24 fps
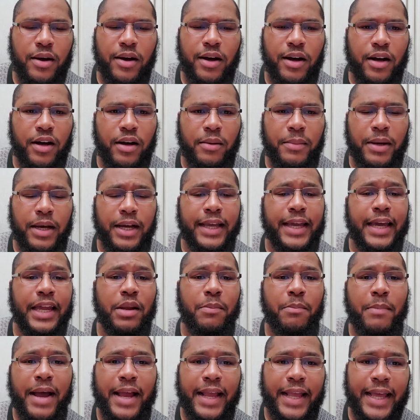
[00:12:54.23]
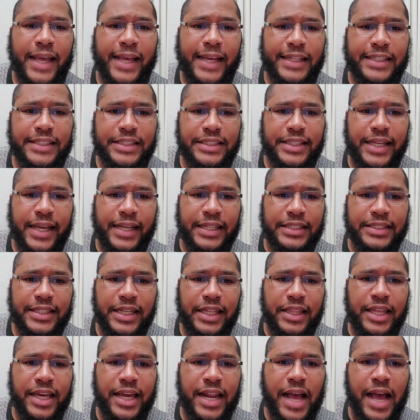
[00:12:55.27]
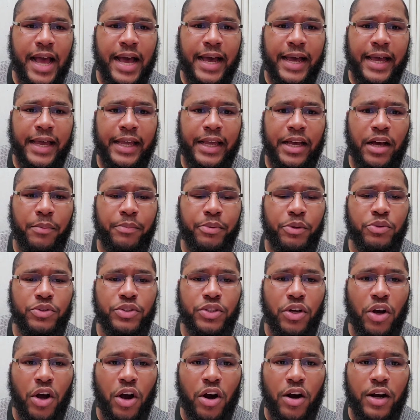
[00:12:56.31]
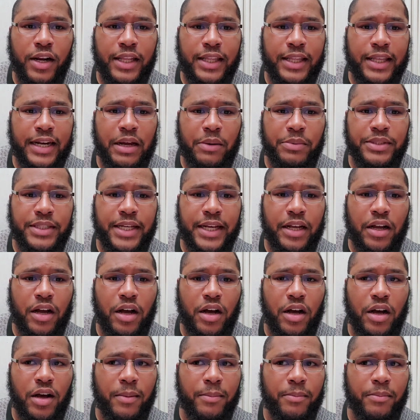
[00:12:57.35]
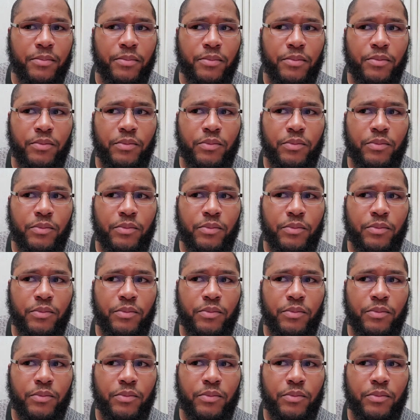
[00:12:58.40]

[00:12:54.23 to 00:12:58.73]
Again, in my case, they said that I abused the card, and then I was like, I